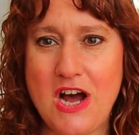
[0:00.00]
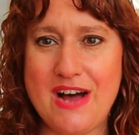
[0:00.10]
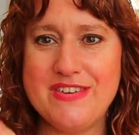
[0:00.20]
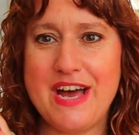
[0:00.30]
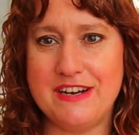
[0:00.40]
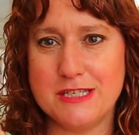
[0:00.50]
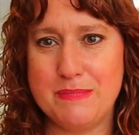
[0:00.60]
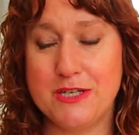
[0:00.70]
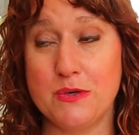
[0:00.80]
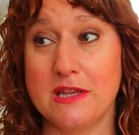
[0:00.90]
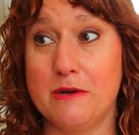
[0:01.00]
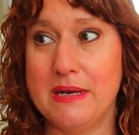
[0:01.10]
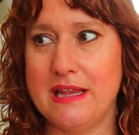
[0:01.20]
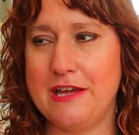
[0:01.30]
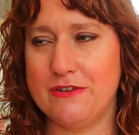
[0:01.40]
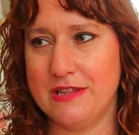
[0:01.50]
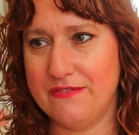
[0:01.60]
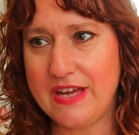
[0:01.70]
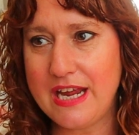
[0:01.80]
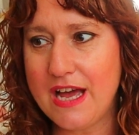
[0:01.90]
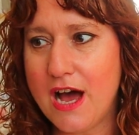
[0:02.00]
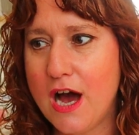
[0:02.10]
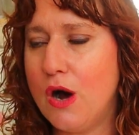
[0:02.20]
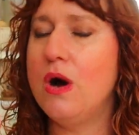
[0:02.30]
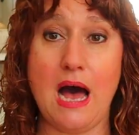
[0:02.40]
caveat I'll speak to a little bit later in the video.